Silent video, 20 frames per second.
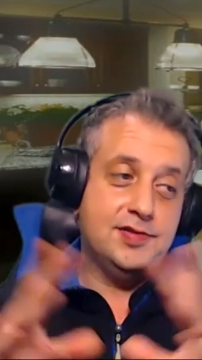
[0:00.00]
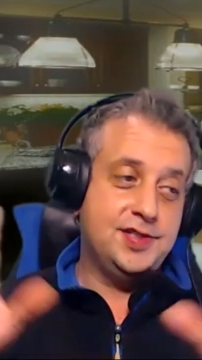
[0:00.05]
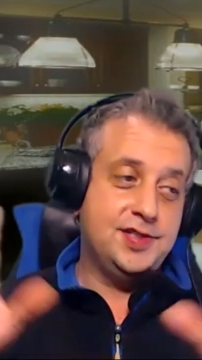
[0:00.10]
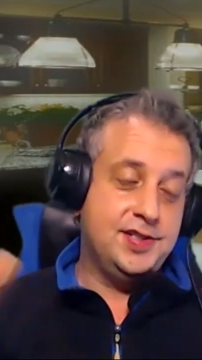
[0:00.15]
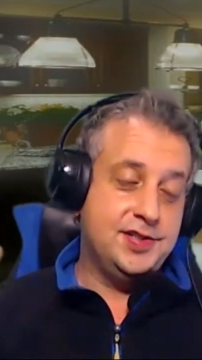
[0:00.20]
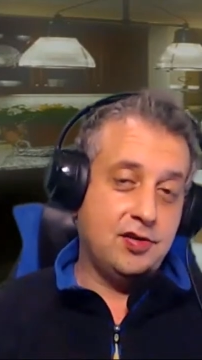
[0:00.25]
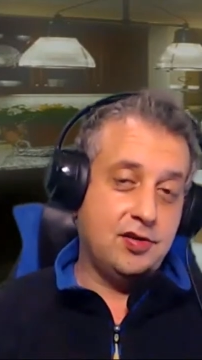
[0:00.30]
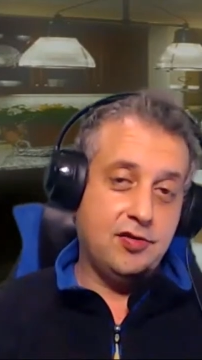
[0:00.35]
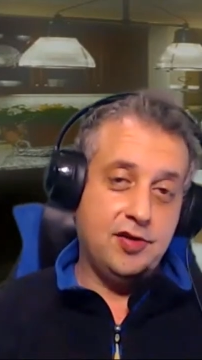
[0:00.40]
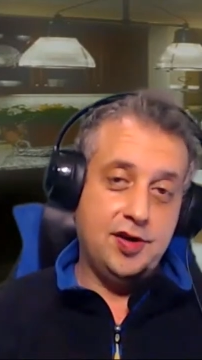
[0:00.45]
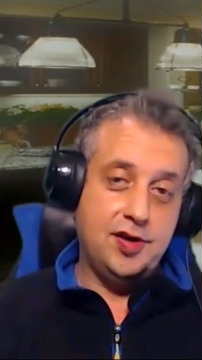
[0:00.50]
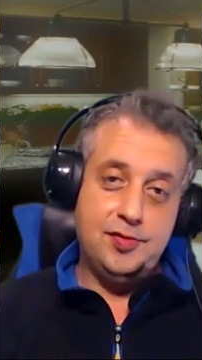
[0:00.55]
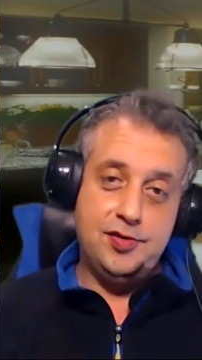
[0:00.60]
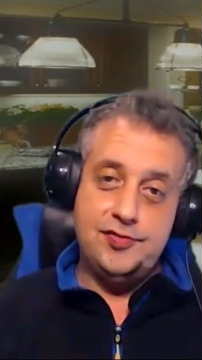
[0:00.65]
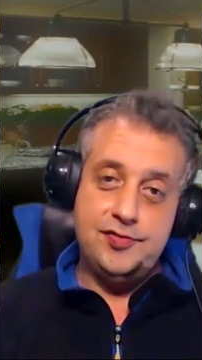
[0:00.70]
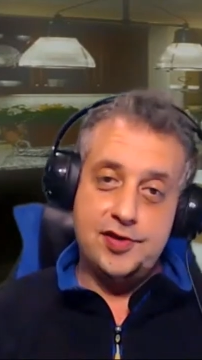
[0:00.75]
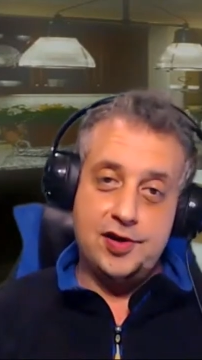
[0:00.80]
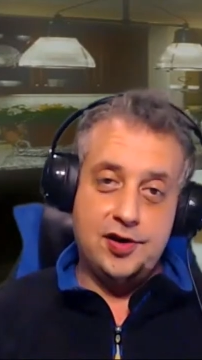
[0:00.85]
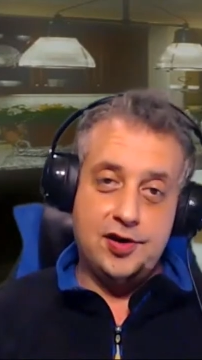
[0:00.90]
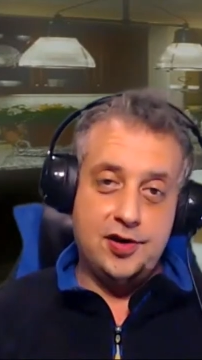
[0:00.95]
She's already
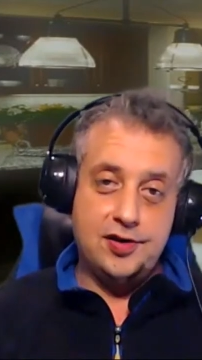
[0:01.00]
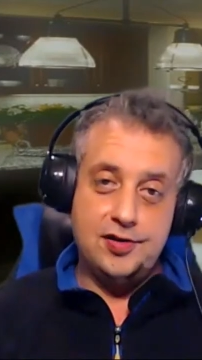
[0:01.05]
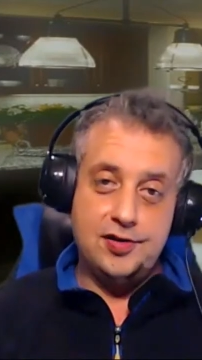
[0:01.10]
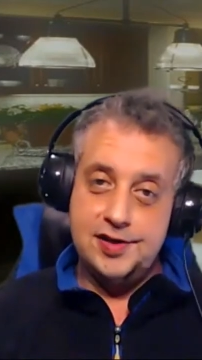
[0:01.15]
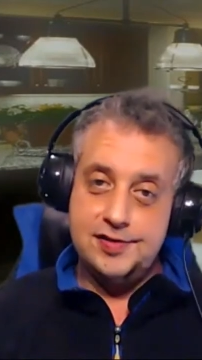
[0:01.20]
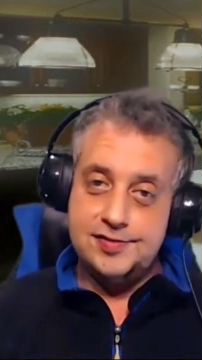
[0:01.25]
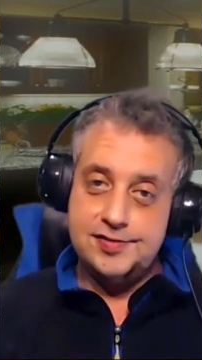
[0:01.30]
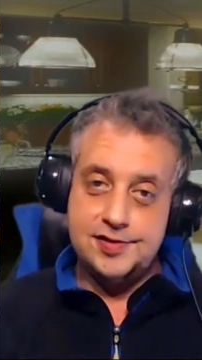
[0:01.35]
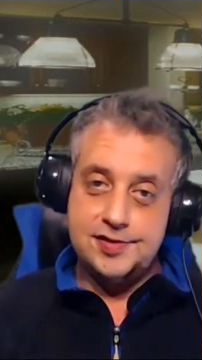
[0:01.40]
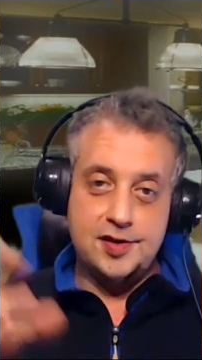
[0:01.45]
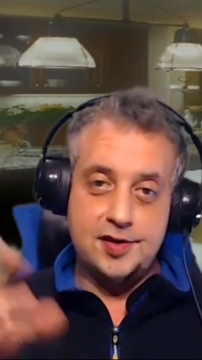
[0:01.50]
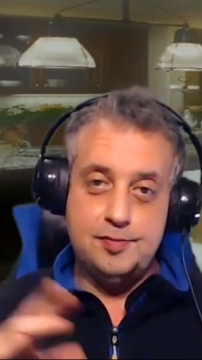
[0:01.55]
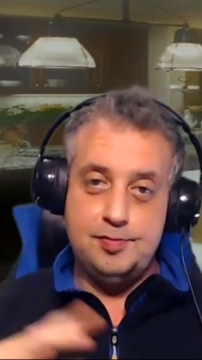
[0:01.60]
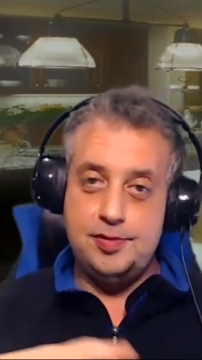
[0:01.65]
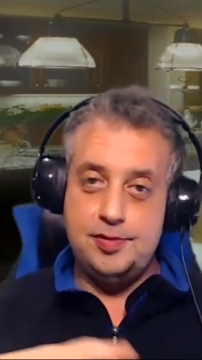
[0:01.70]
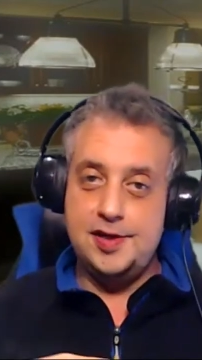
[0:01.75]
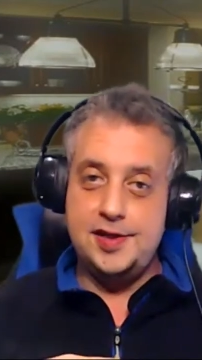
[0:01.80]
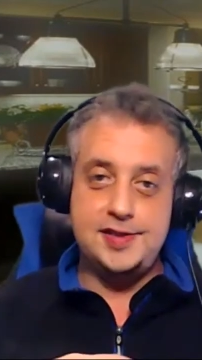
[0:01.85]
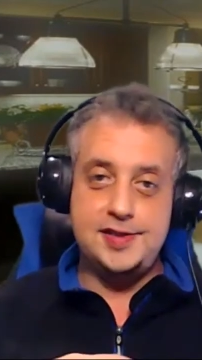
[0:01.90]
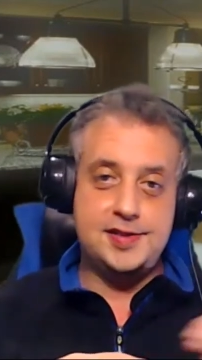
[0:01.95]
moved on, lives another
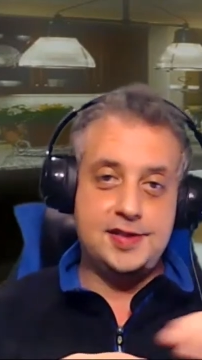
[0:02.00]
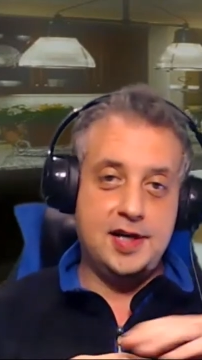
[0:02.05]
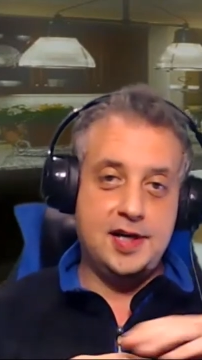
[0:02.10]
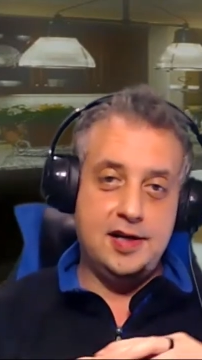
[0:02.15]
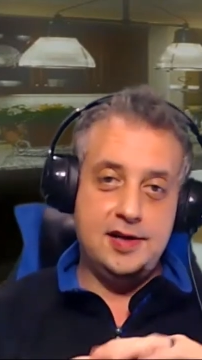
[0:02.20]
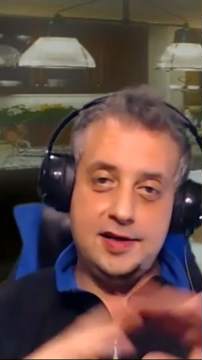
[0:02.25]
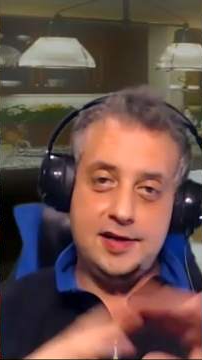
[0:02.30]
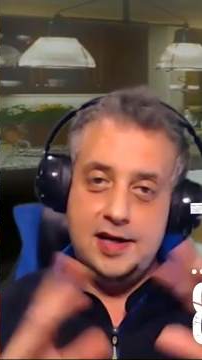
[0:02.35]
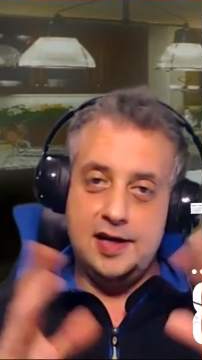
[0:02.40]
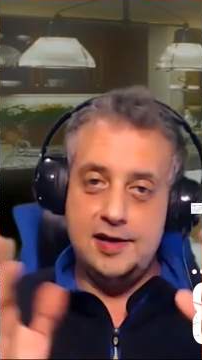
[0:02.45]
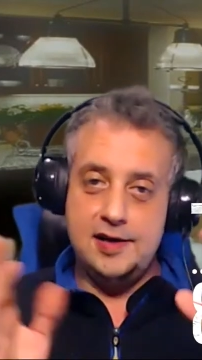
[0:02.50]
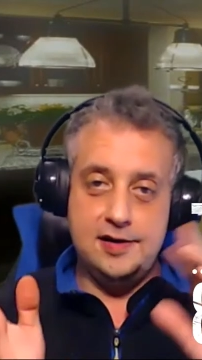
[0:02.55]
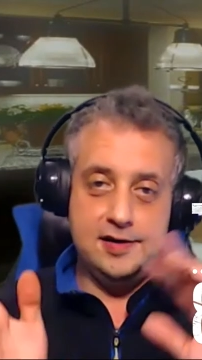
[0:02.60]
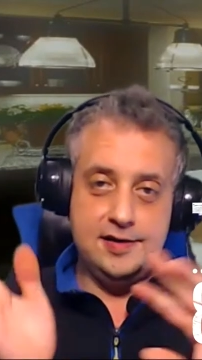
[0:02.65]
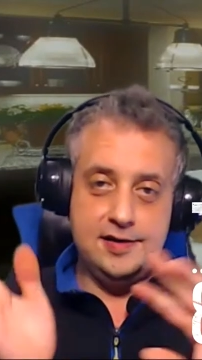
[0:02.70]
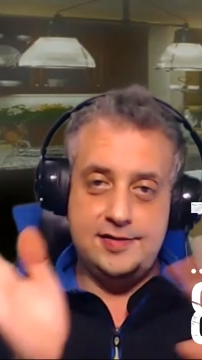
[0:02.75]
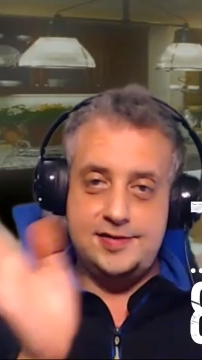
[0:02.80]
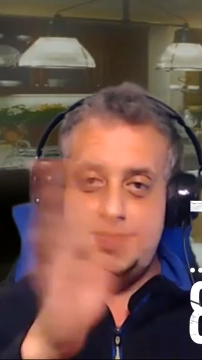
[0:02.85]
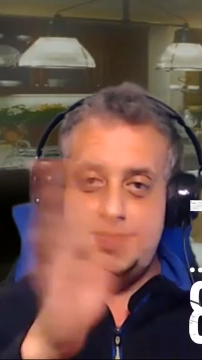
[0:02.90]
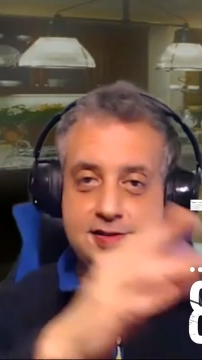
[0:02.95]
place, got got a,
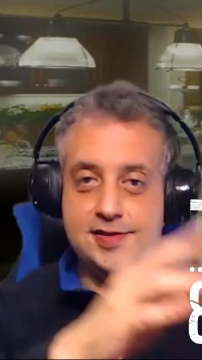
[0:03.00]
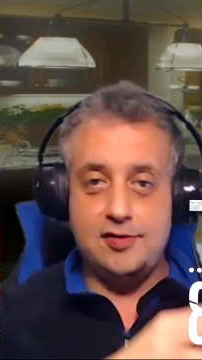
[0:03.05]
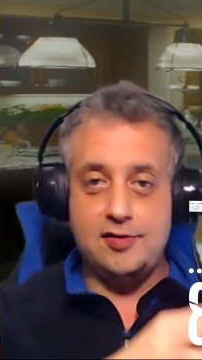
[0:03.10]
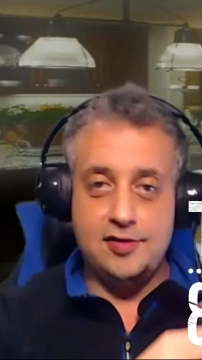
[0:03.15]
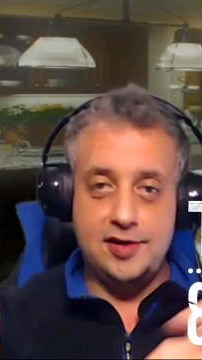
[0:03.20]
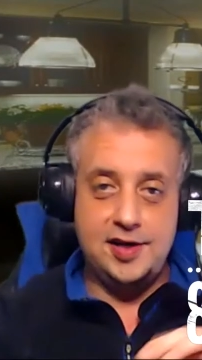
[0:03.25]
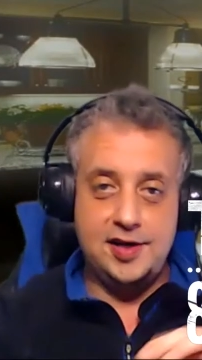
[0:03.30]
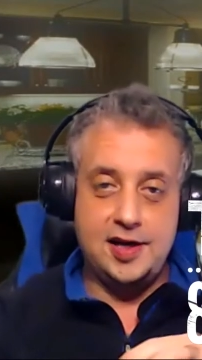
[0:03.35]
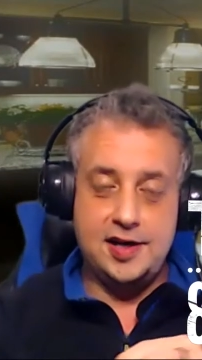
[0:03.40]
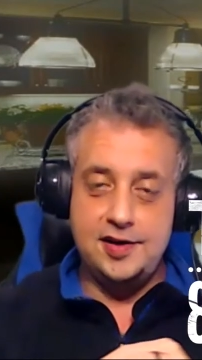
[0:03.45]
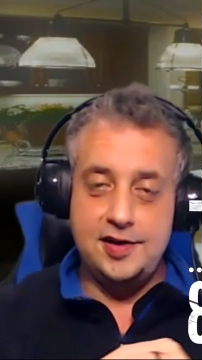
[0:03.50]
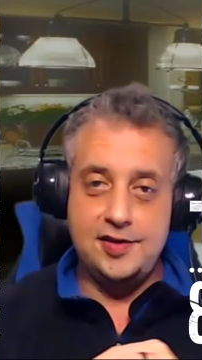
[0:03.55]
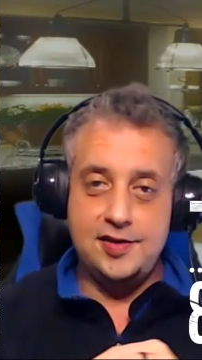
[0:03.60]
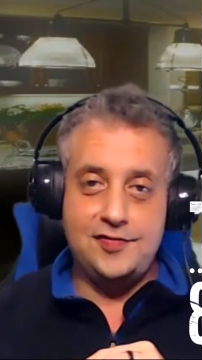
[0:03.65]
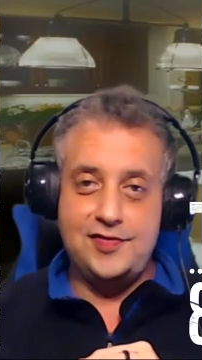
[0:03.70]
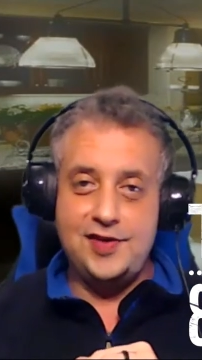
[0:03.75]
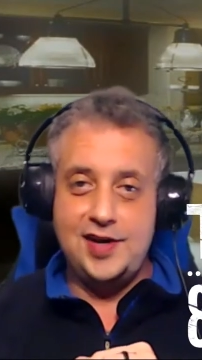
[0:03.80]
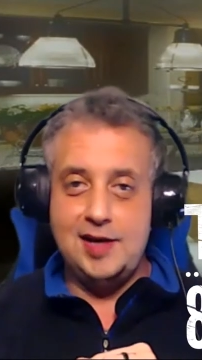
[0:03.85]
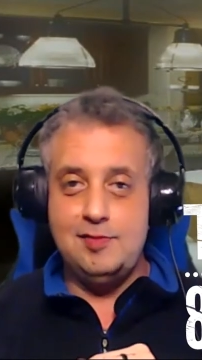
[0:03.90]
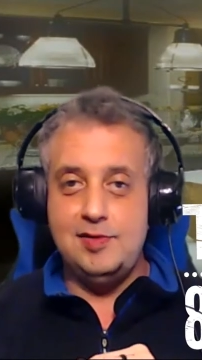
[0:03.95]
she's already got another
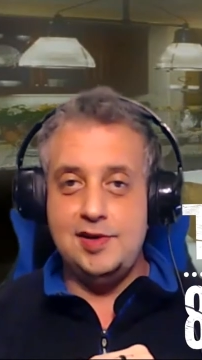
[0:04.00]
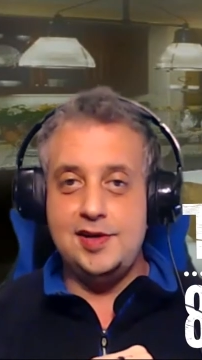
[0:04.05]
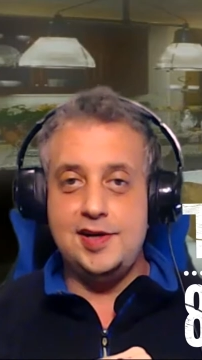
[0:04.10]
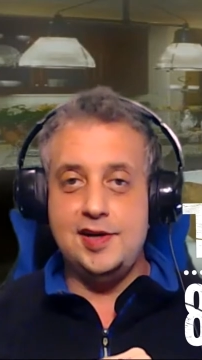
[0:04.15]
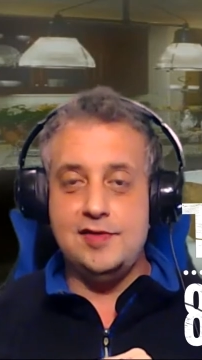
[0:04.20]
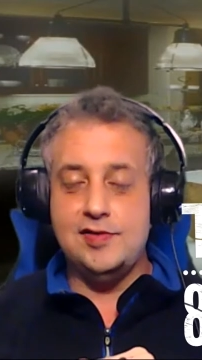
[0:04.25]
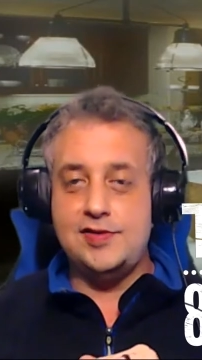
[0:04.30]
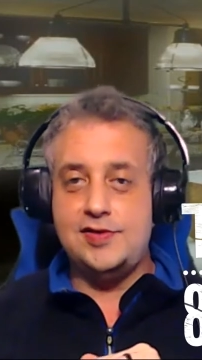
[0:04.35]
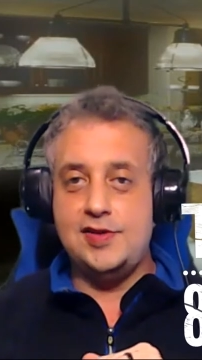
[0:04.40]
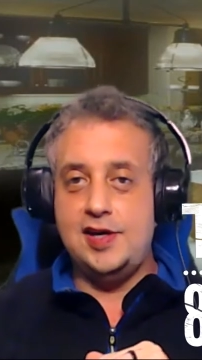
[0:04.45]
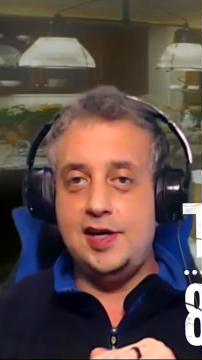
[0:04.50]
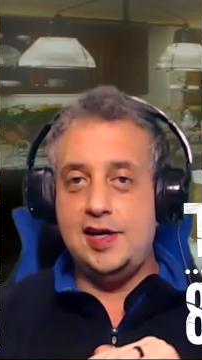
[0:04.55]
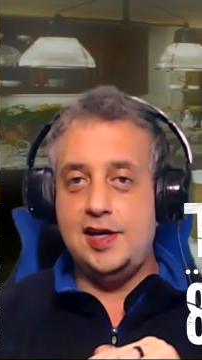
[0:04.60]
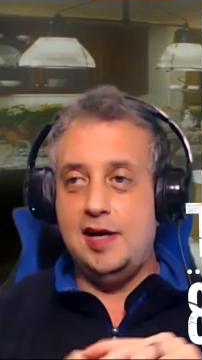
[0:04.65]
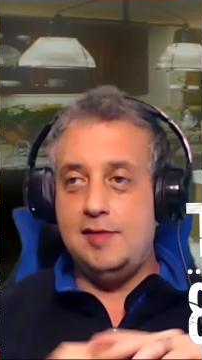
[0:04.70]
family and everything.